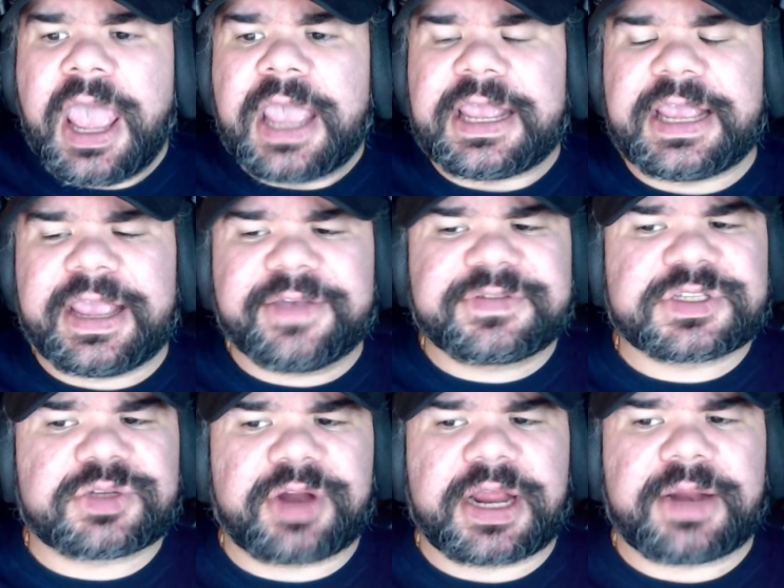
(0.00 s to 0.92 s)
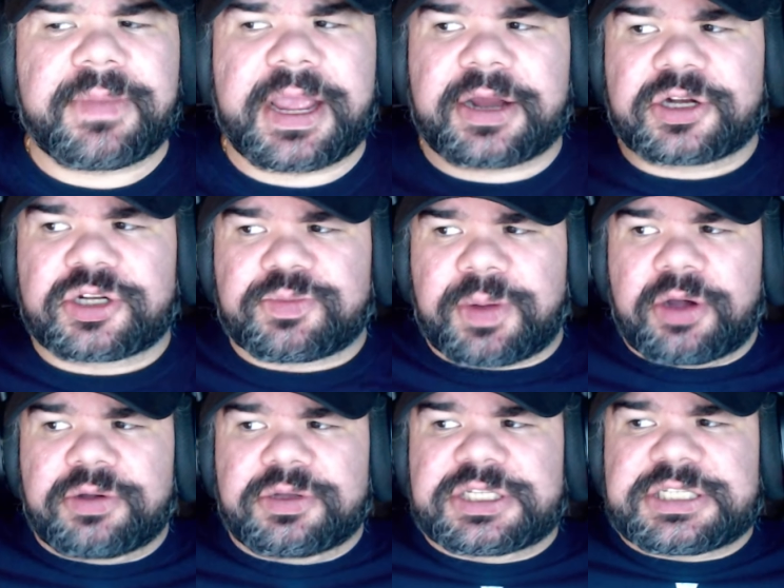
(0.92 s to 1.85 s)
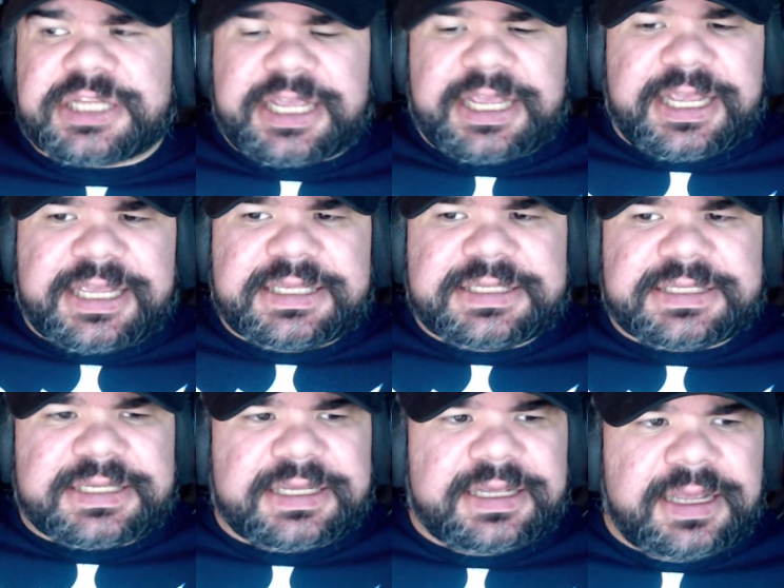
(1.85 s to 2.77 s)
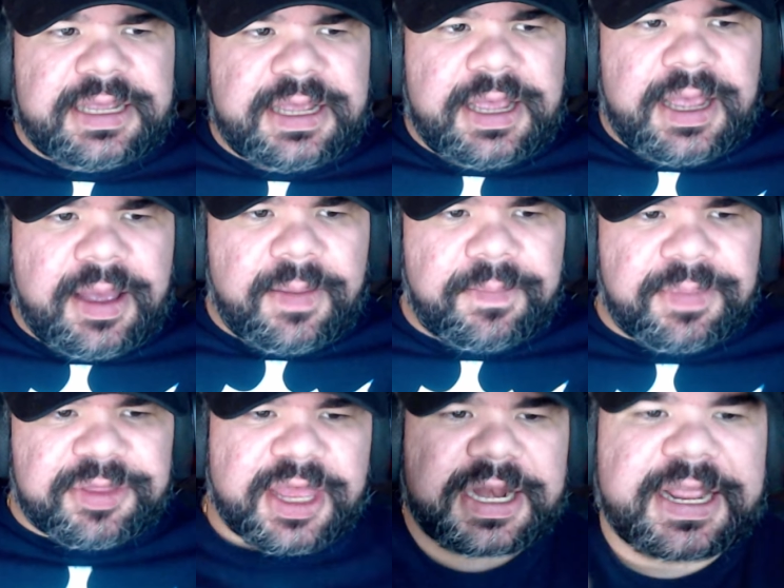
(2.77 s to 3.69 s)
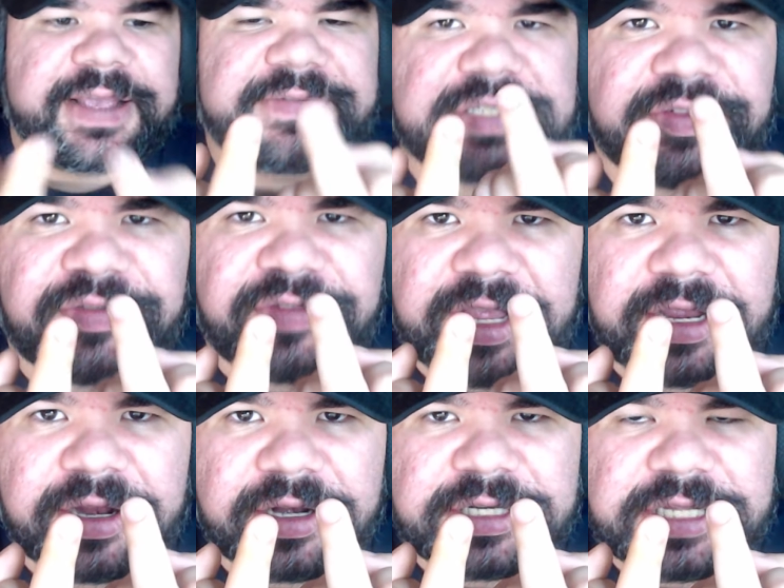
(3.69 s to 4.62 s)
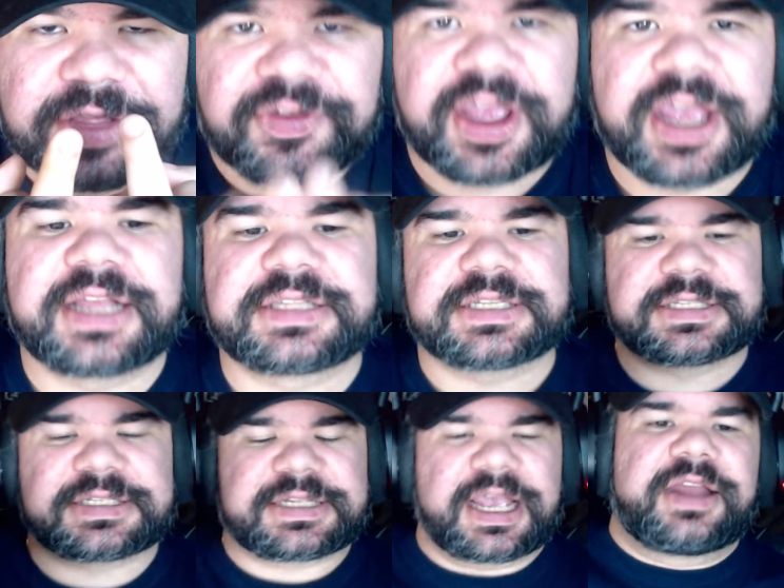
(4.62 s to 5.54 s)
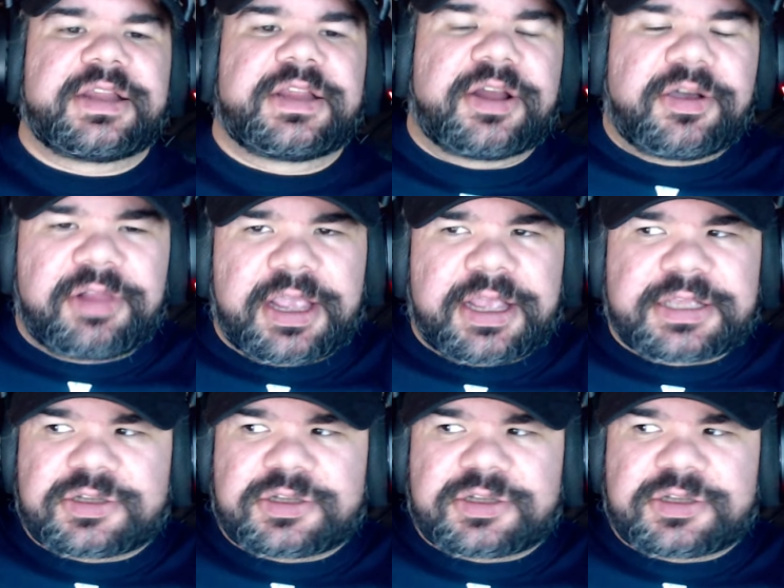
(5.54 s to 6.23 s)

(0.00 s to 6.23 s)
He gives the Rainmaker pose tease, but then gives the finger to the fans instead, you know, like his